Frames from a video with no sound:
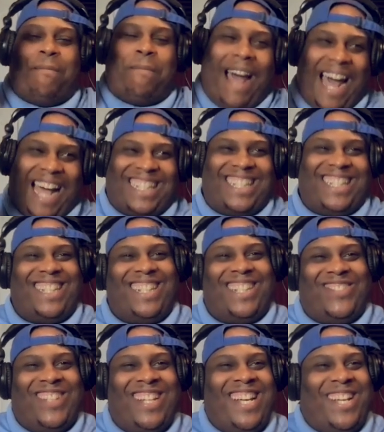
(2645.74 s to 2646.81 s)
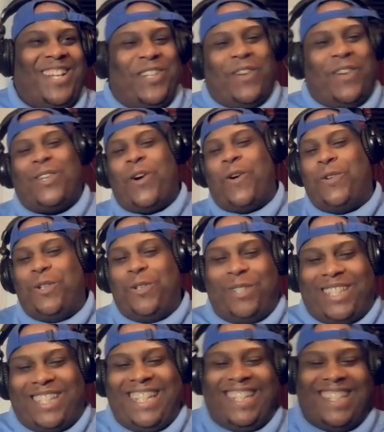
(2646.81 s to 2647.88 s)
positive. You know it's a whole new
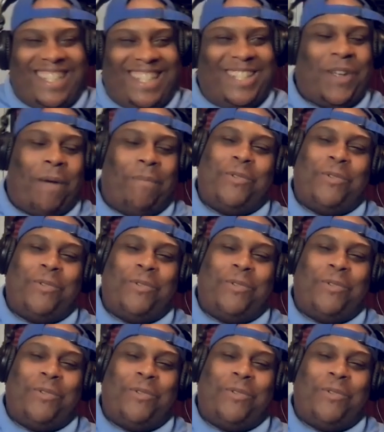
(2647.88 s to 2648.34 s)
season, so I'm